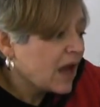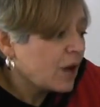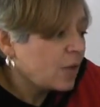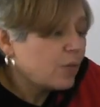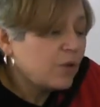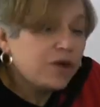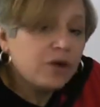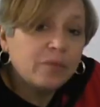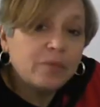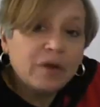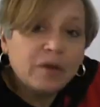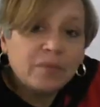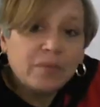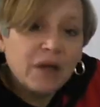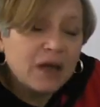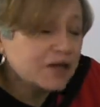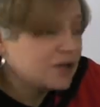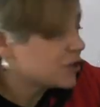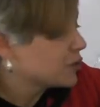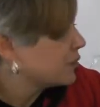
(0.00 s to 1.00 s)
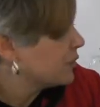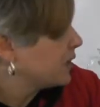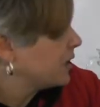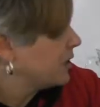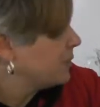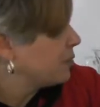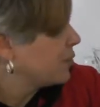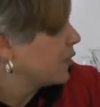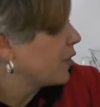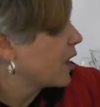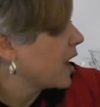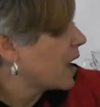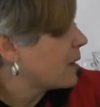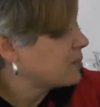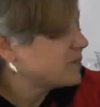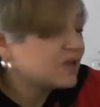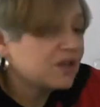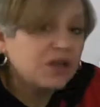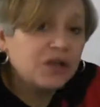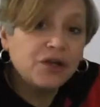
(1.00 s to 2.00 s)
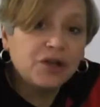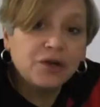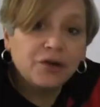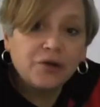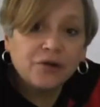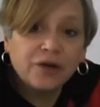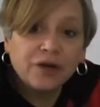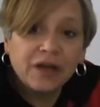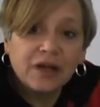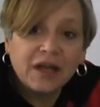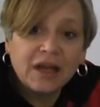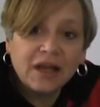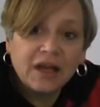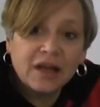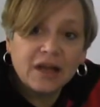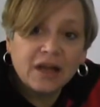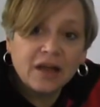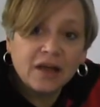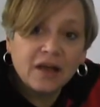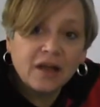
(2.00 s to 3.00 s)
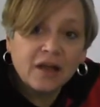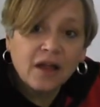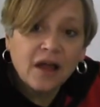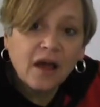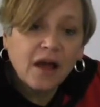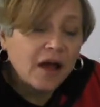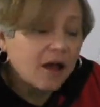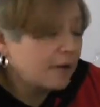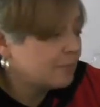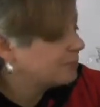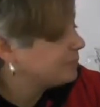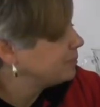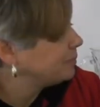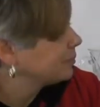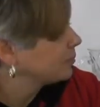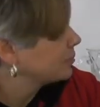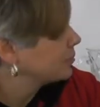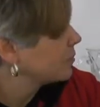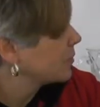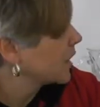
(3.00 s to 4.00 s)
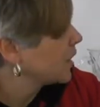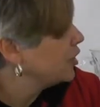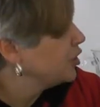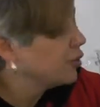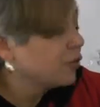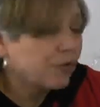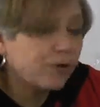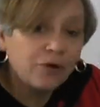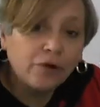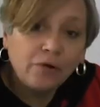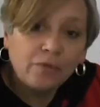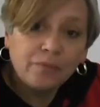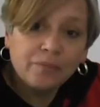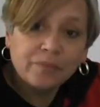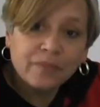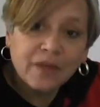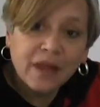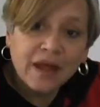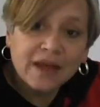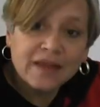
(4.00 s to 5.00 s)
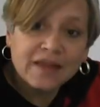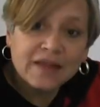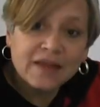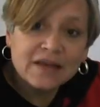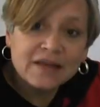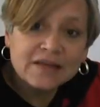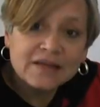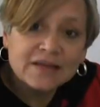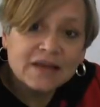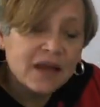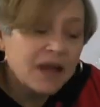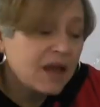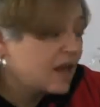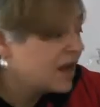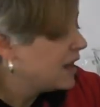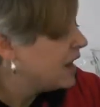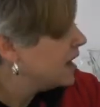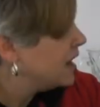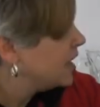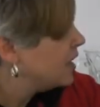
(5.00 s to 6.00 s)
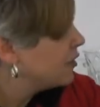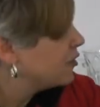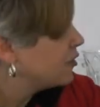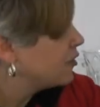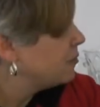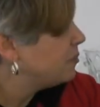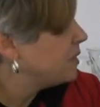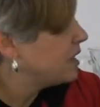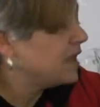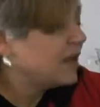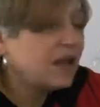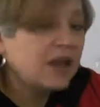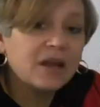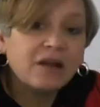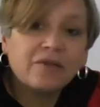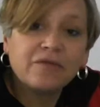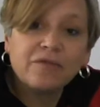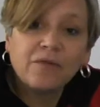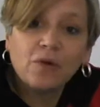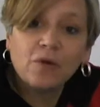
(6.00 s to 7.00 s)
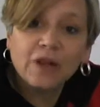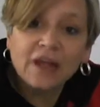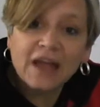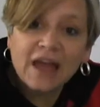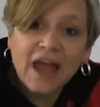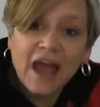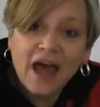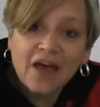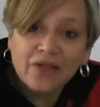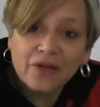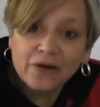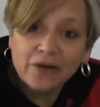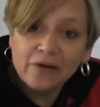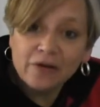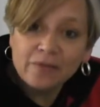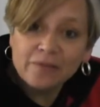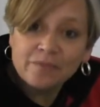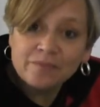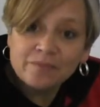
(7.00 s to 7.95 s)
We could be measuring perhaps urine in a urinal like this. It could be in a Foley catheter.